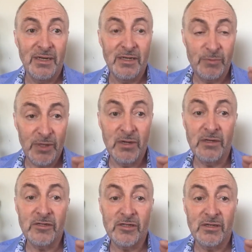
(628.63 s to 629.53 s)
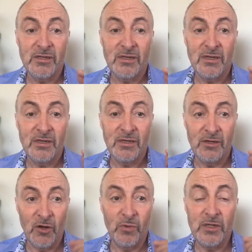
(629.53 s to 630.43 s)
is because
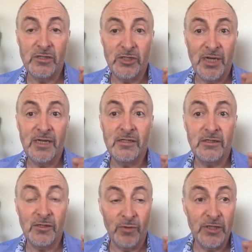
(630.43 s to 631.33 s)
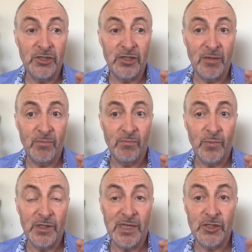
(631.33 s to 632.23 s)
you're not willing to change the relationship,
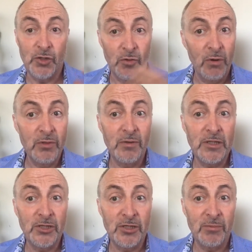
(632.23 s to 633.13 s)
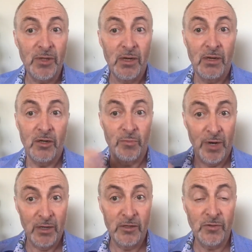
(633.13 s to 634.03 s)
whether that's your role in the relationship, your
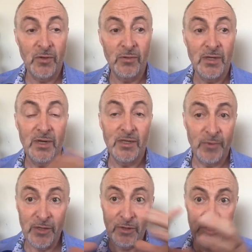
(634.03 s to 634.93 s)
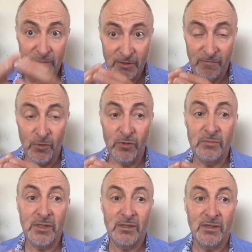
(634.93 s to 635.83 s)
partner's role, the way the relationship is
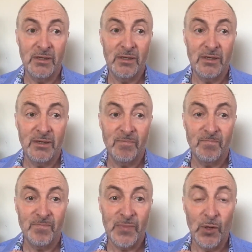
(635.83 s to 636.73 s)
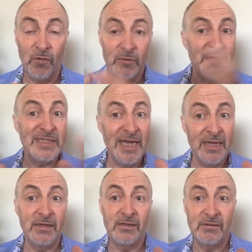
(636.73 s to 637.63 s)
formed, or if it's meant to
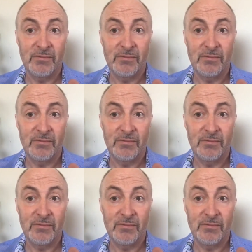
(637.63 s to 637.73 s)
end.